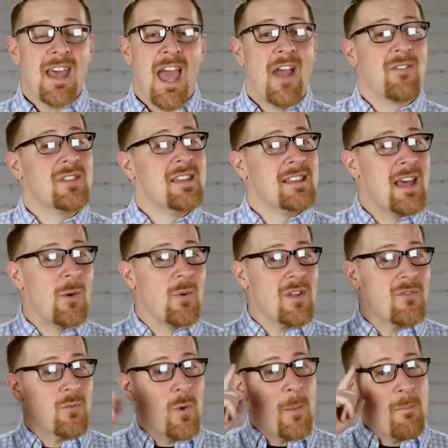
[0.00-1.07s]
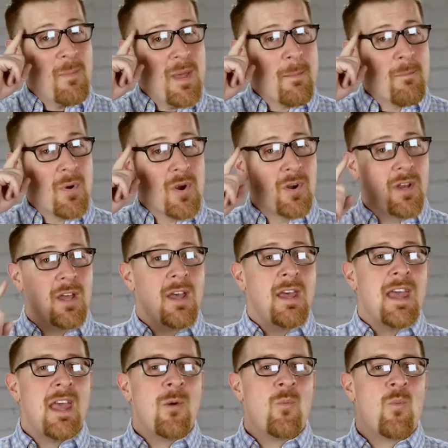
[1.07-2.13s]
everything that we've remembered,
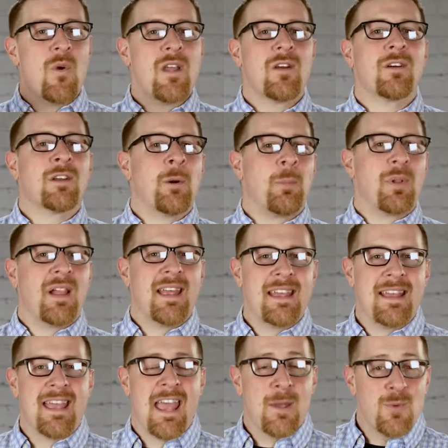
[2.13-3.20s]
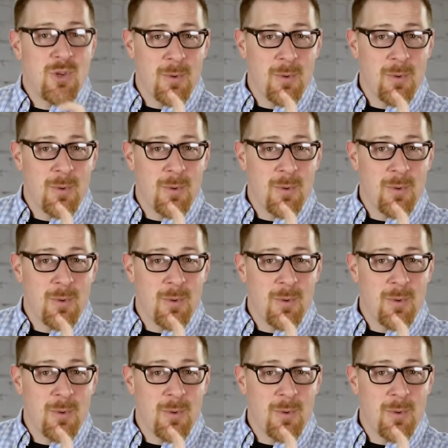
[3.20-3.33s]
and we are going to play a game.